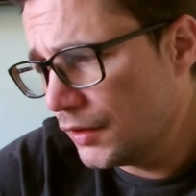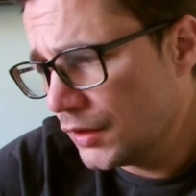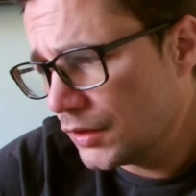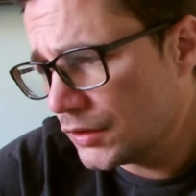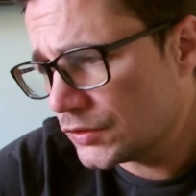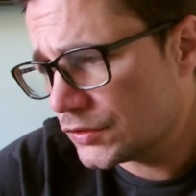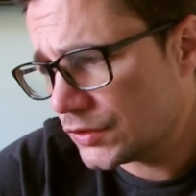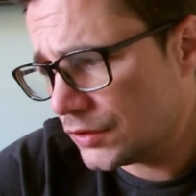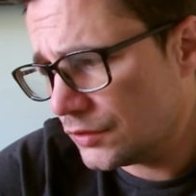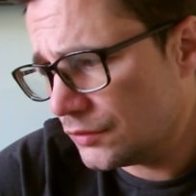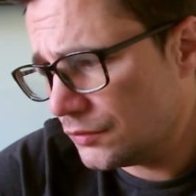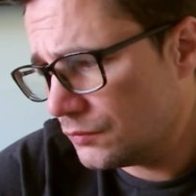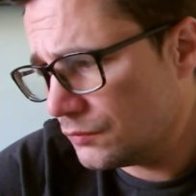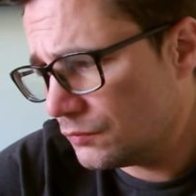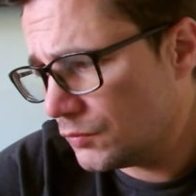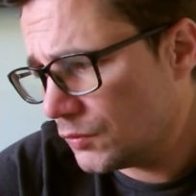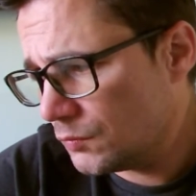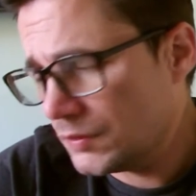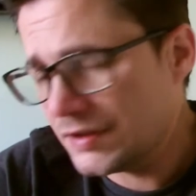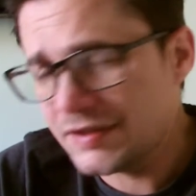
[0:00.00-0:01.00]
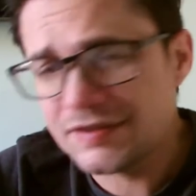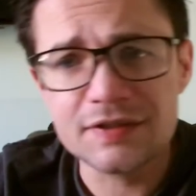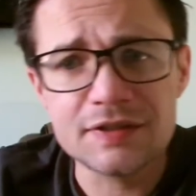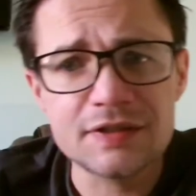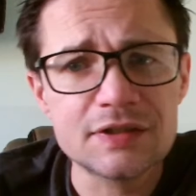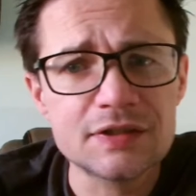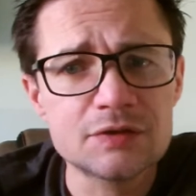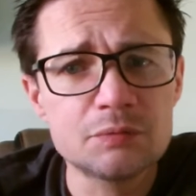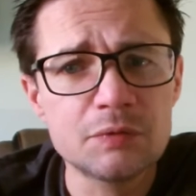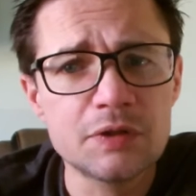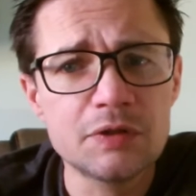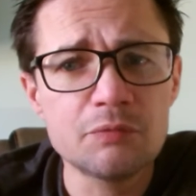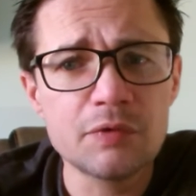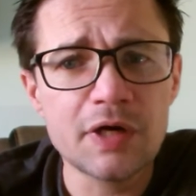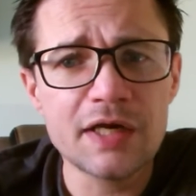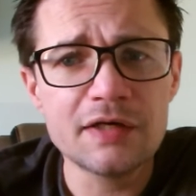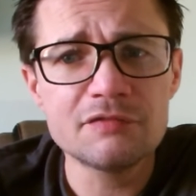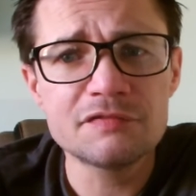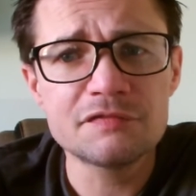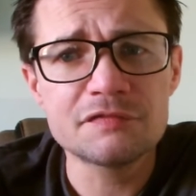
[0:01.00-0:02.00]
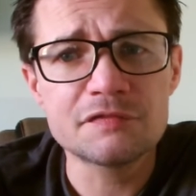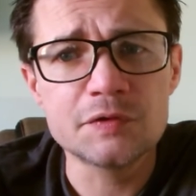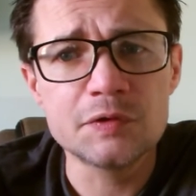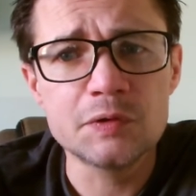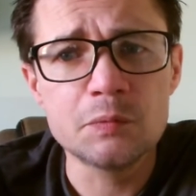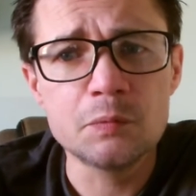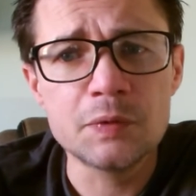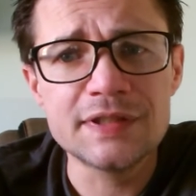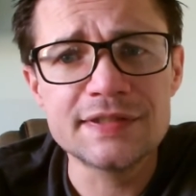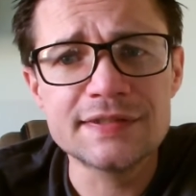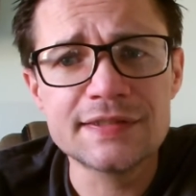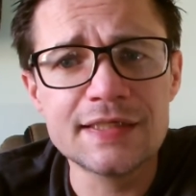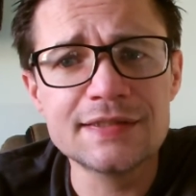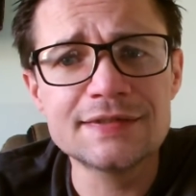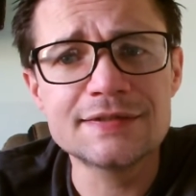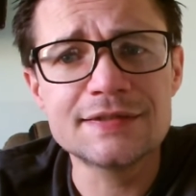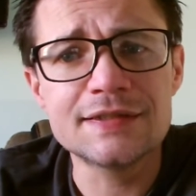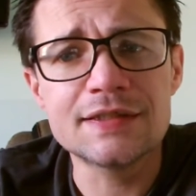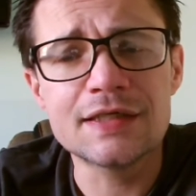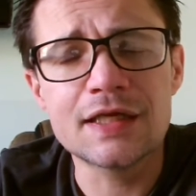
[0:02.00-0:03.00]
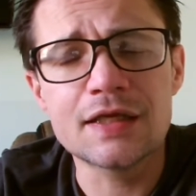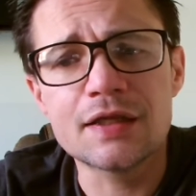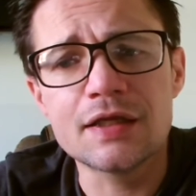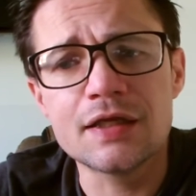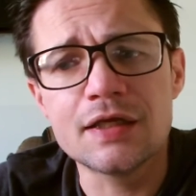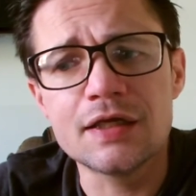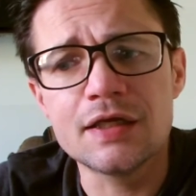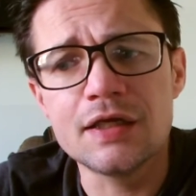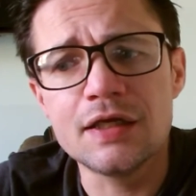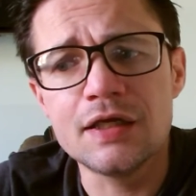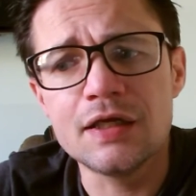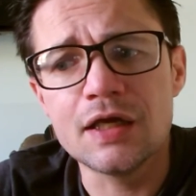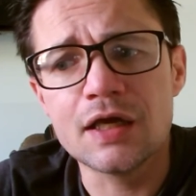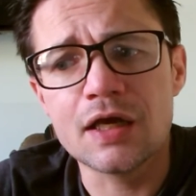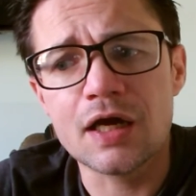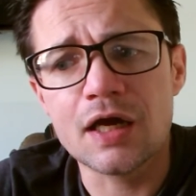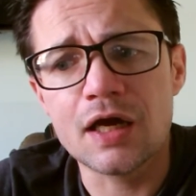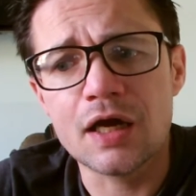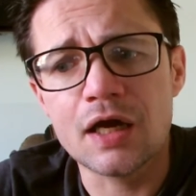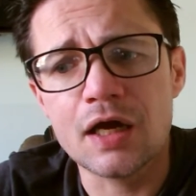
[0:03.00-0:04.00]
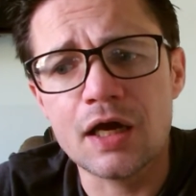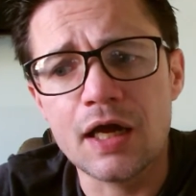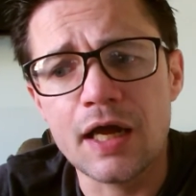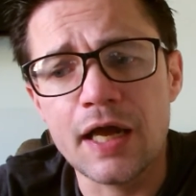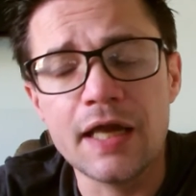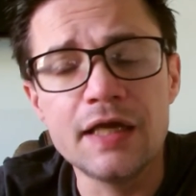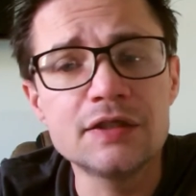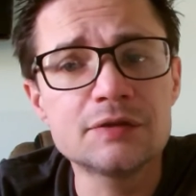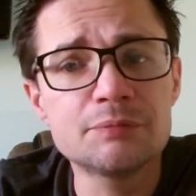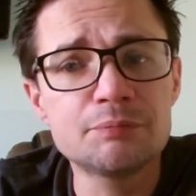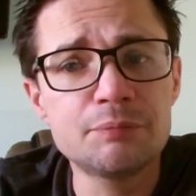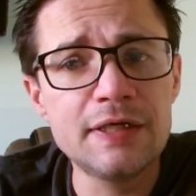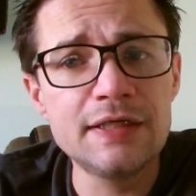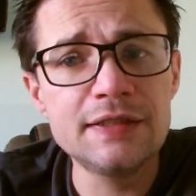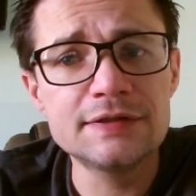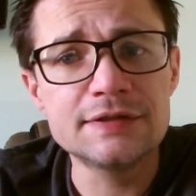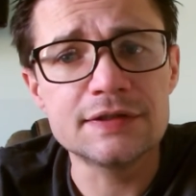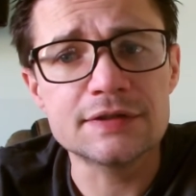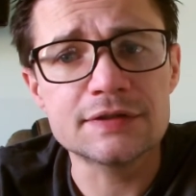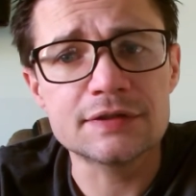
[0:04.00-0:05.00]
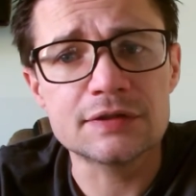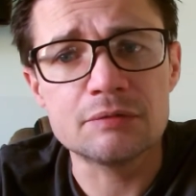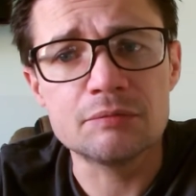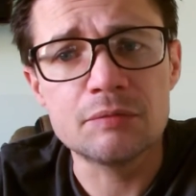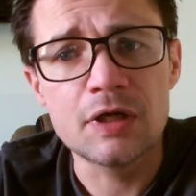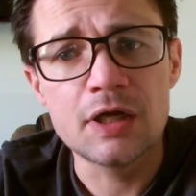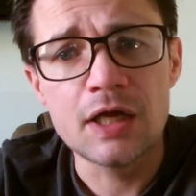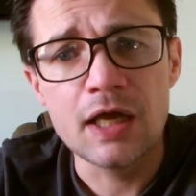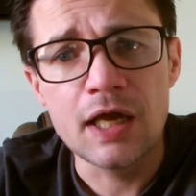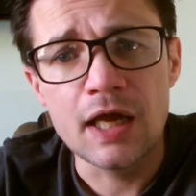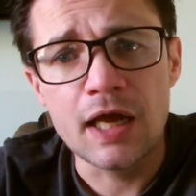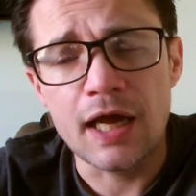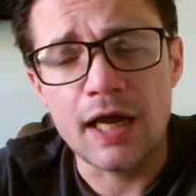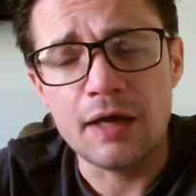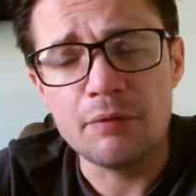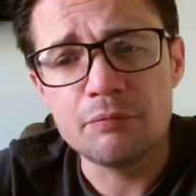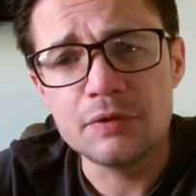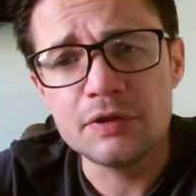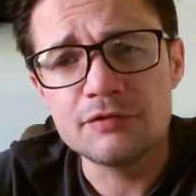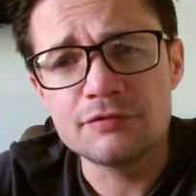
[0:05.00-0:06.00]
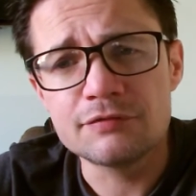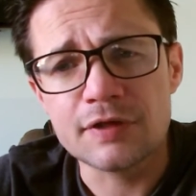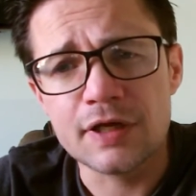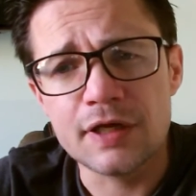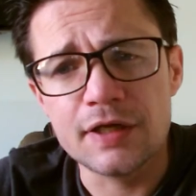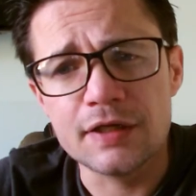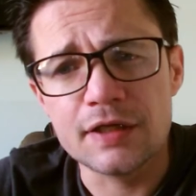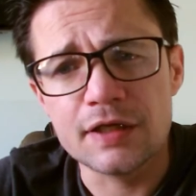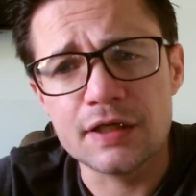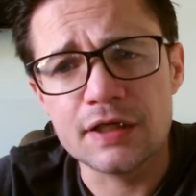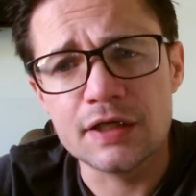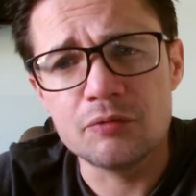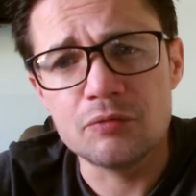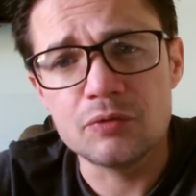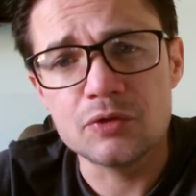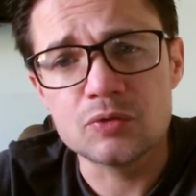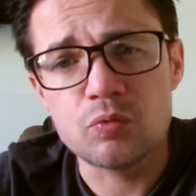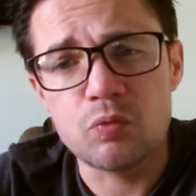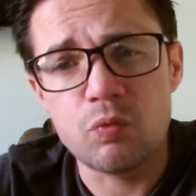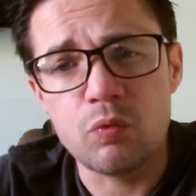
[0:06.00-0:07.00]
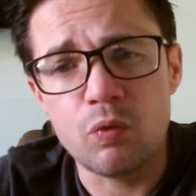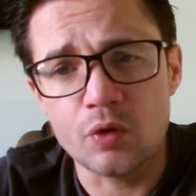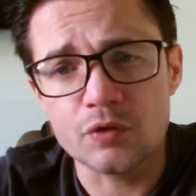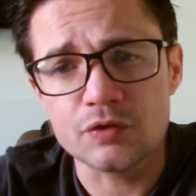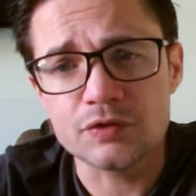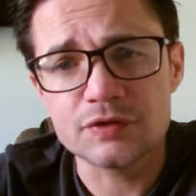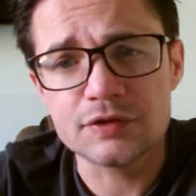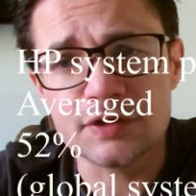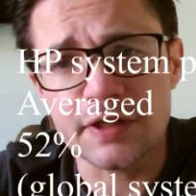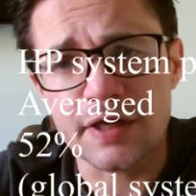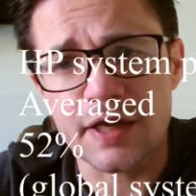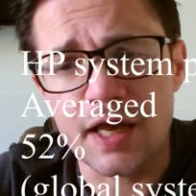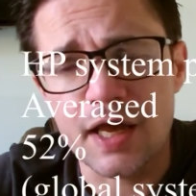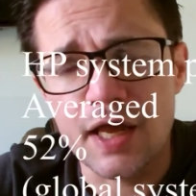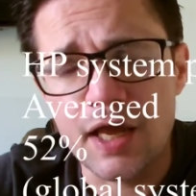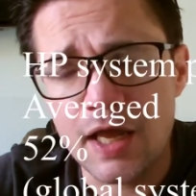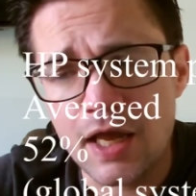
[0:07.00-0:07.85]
So what we did is we ran through and we tested the HP system, and we found that it was wanting.